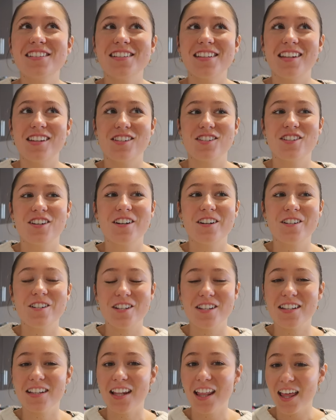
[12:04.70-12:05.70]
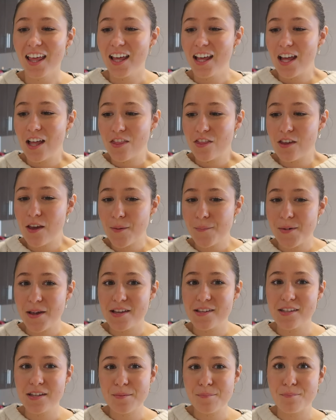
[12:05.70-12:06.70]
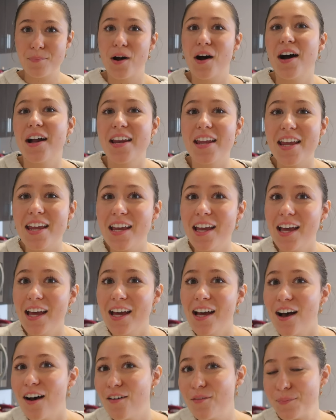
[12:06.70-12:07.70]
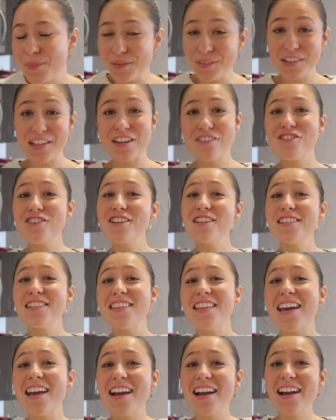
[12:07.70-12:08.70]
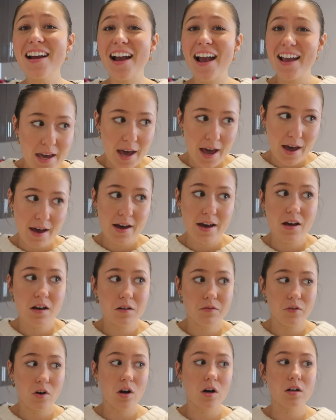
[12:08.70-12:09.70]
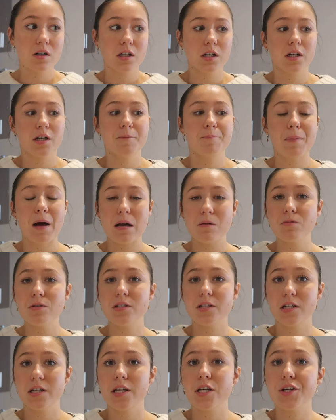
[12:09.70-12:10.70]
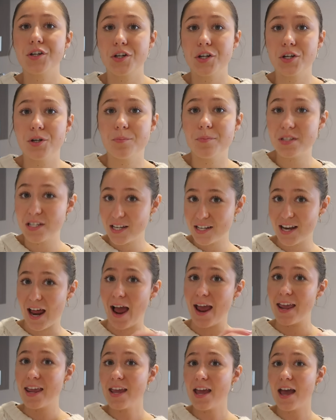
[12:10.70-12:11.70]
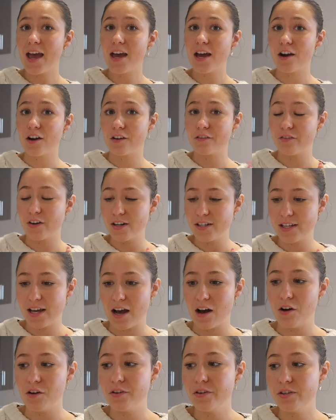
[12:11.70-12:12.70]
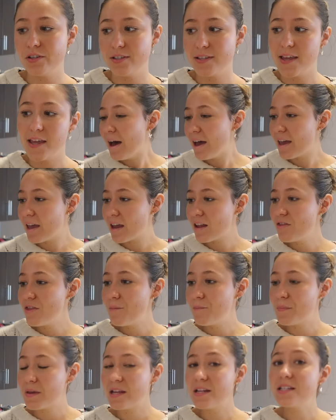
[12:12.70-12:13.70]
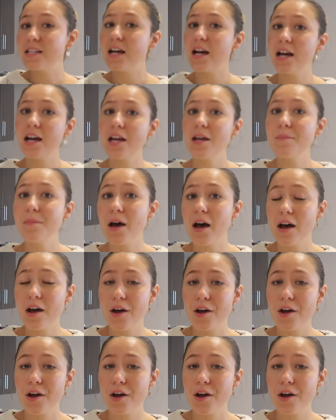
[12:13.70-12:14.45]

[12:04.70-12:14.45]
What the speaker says: to this church and the amazing body of believers there. We have our Bible study group tonight at our friend's house. But in the meantime,